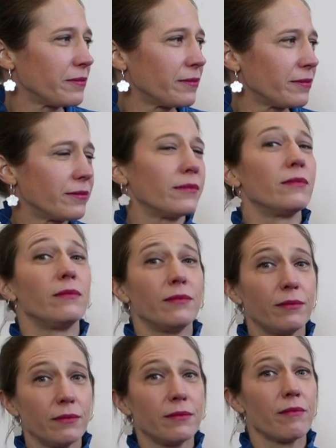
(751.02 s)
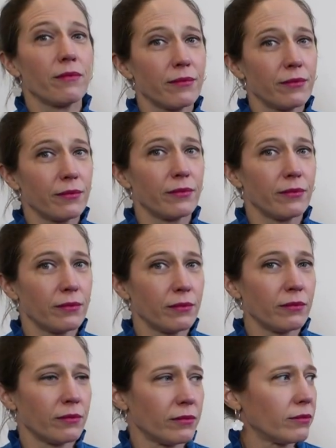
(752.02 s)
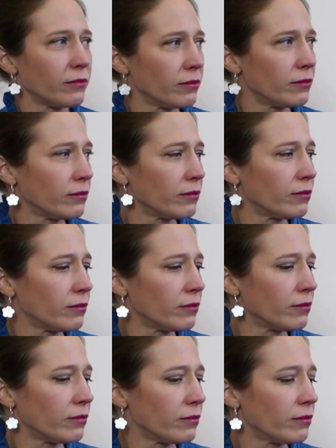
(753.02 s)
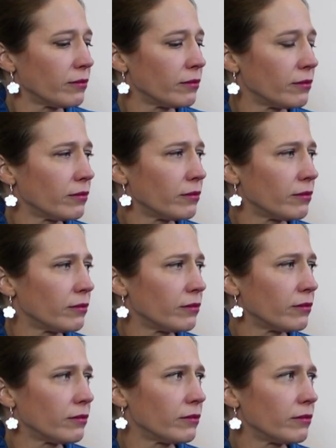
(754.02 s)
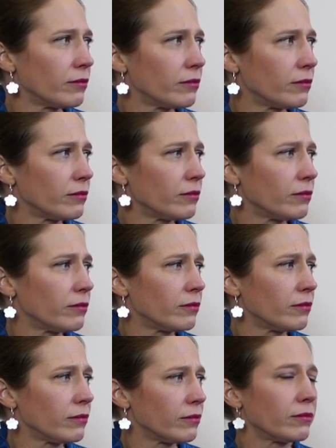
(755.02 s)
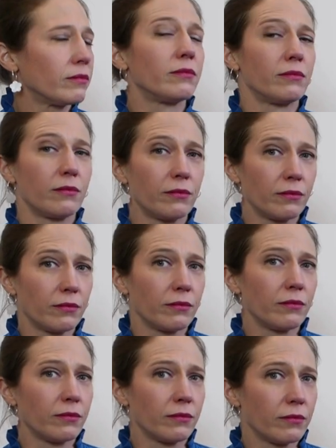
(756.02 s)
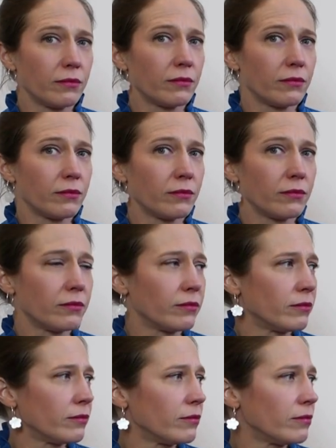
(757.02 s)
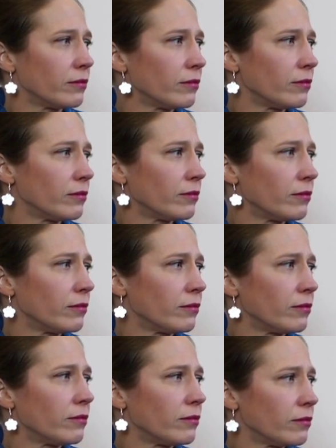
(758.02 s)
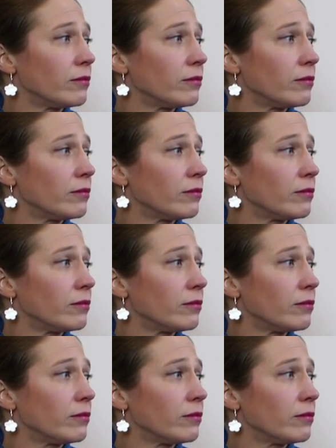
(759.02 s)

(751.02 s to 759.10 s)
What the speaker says: [no speech]